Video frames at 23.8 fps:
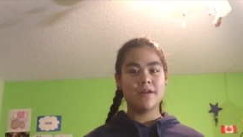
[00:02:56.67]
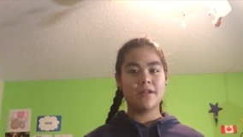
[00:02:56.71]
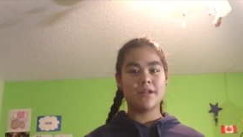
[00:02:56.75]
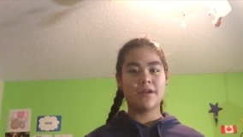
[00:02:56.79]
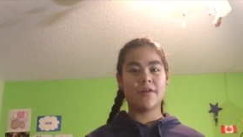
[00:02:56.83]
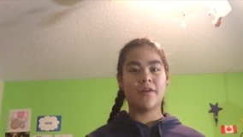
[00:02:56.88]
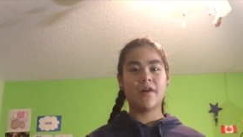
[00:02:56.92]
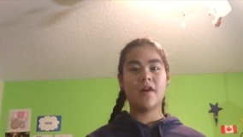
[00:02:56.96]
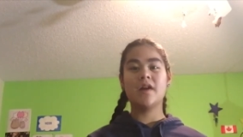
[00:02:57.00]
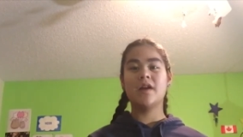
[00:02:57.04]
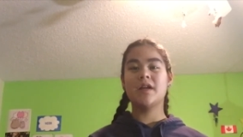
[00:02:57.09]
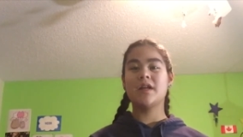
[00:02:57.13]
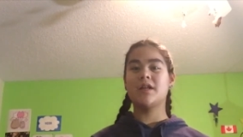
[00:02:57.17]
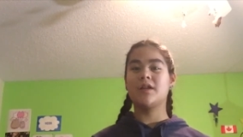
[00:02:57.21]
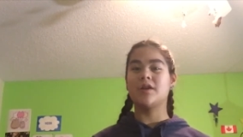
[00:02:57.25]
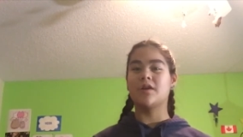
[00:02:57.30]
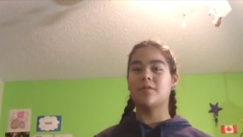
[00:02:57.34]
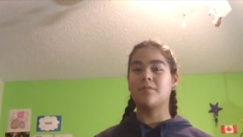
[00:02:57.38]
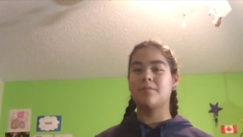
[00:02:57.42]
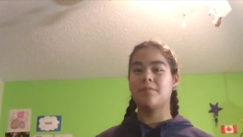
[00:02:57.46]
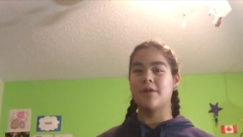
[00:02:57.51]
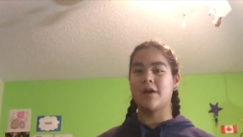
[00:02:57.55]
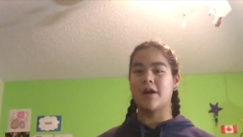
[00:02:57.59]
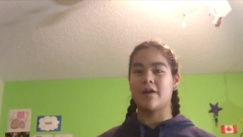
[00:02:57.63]
Now, I already
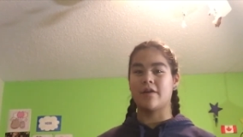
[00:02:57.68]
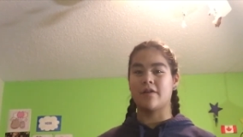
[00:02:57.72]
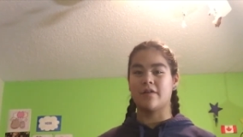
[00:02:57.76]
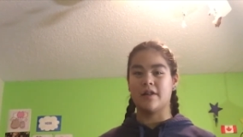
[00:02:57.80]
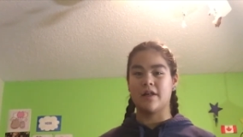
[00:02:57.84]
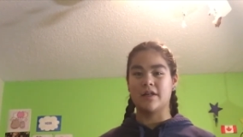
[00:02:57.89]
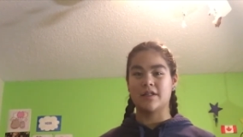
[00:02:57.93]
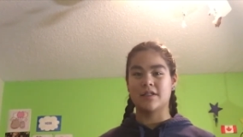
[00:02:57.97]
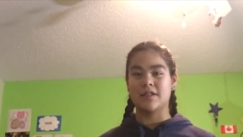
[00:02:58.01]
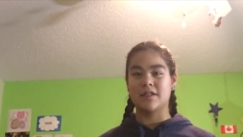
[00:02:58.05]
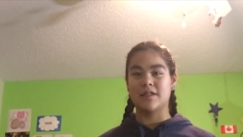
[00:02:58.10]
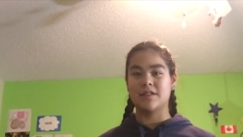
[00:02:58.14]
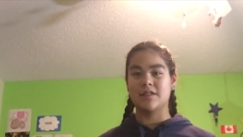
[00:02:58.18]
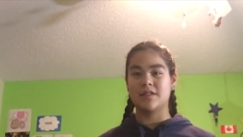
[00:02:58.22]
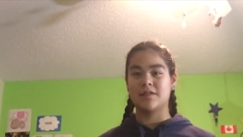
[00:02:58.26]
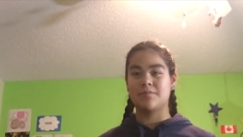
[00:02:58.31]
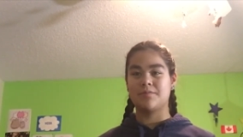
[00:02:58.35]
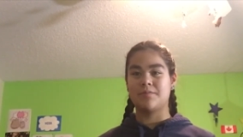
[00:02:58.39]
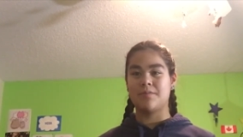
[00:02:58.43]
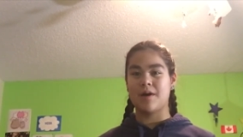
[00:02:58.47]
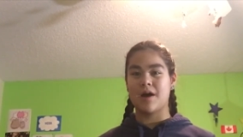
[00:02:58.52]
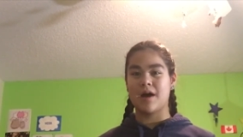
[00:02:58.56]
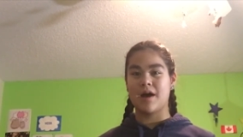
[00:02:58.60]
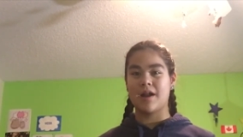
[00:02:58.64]
took piano lessons,
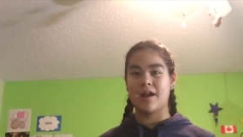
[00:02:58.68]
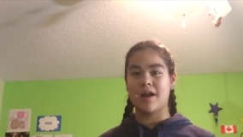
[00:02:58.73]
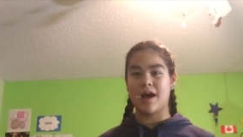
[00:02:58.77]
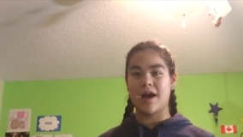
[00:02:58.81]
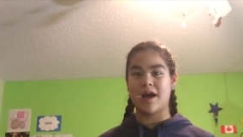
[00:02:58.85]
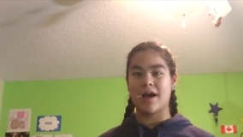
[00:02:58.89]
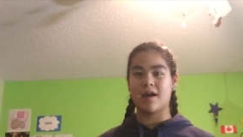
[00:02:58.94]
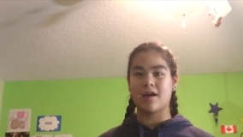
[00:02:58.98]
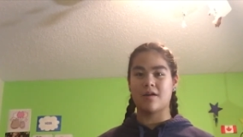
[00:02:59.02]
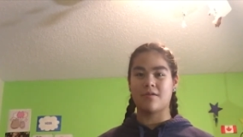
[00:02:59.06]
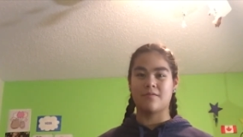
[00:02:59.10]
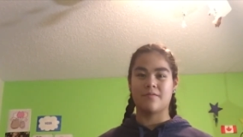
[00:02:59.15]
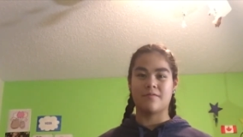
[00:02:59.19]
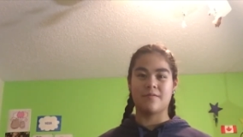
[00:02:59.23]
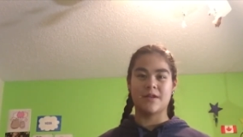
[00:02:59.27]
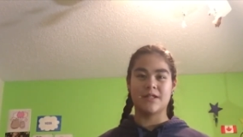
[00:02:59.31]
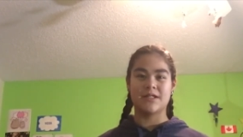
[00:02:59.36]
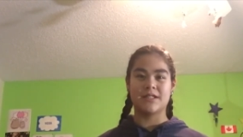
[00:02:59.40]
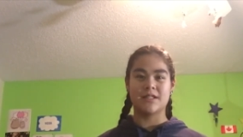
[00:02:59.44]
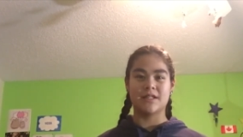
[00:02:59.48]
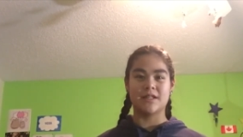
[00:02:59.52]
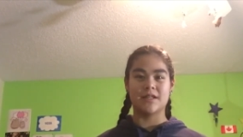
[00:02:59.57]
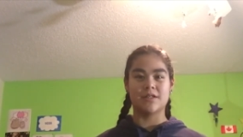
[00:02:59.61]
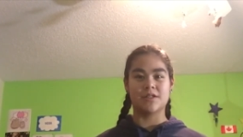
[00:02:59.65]
but I have
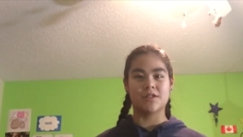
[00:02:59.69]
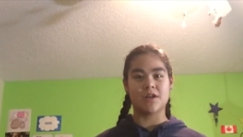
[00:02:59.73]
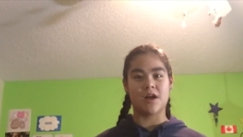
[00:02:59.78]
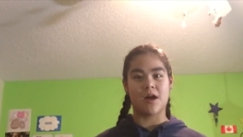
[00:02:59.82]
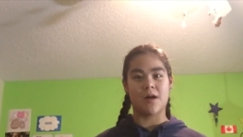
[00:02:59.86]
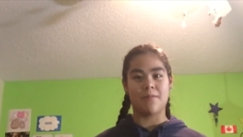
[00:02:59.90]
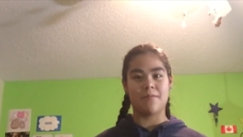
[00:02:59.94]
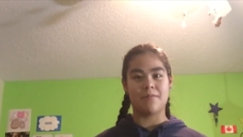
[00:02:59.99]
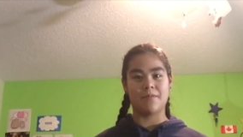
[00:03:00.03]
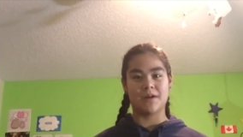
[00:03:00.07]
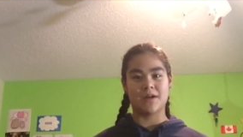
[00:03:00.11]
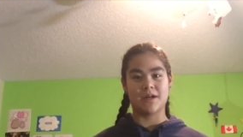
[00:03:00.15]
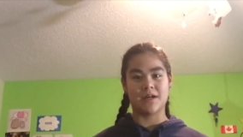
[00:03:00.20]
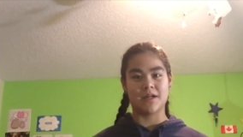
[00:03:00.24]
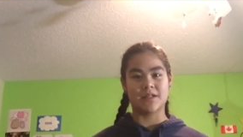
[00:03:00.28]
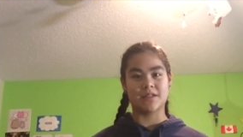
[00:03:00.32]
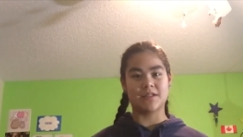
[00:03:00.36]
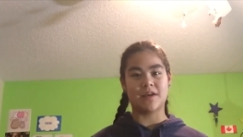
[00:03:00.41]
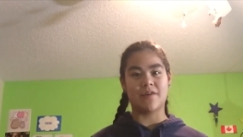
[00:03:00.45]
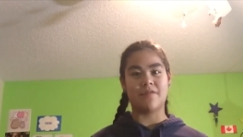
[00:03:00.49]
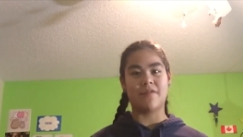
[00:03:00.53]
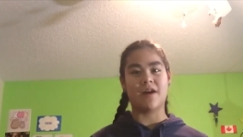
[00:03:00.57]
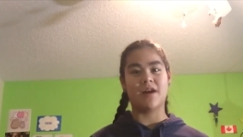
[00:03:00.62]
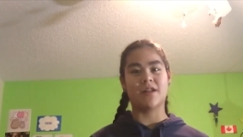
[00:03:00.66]
recently stopped because
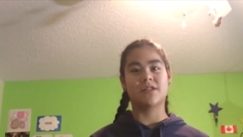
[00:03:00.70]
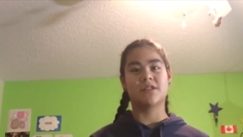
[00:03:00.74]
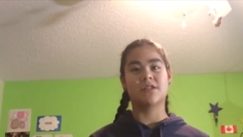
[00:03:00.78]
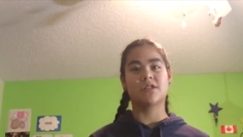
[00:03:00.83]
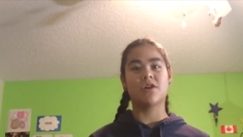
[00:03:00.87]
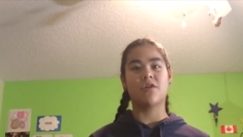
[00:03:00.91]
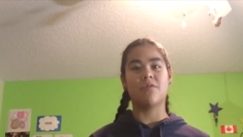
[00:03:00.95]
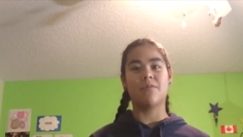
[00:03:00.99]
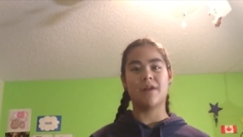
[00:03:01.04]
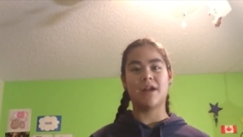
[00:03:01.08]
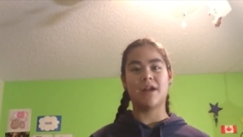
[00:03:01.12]
I've had so